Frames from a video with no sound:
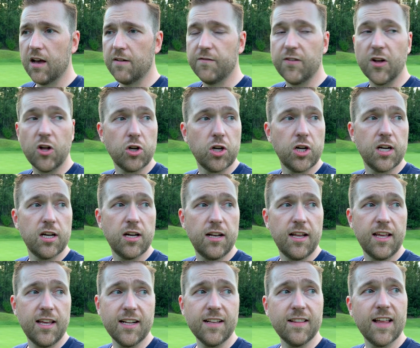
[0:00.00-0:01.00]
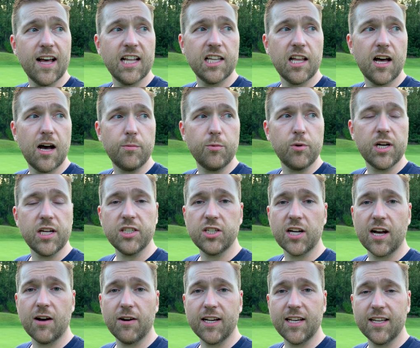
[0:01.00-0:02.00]
felt good hitting that lob wedge
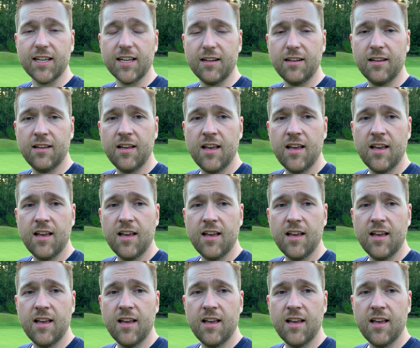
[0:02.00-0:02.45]
how I did,